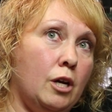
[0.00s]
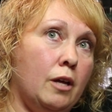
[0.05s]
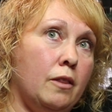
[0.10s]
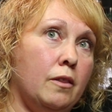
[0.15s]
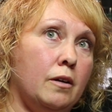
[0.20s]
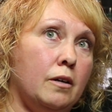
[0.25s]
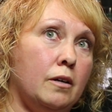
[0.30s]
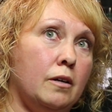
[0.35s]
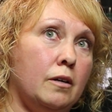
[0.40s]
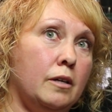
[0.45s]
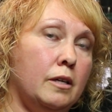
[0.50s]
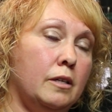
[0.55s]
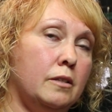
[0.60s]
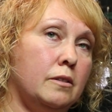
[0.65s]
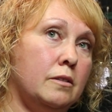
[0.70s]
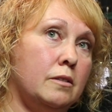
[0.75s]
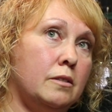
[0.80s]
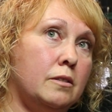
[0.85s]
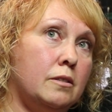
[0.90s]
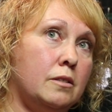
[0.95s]
other
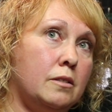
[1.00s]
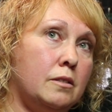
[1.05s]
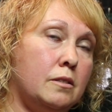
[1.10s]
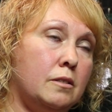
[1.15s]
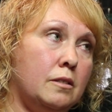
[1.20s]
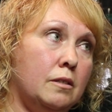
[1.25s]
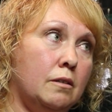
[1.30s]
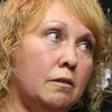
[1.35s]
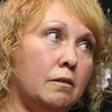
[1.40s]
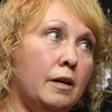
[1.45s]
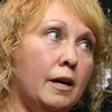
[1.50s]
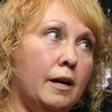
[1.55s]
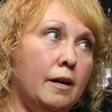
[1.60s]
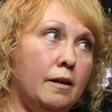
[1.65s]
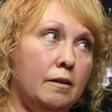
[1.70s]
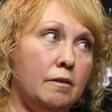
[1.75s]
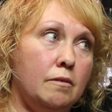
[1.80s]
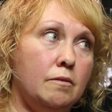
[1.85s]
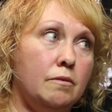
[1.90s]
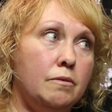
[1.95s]
and still
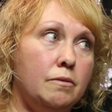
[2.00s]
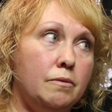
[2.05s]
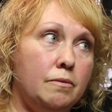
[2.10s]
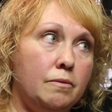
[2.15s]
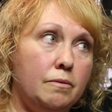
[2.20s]
kind of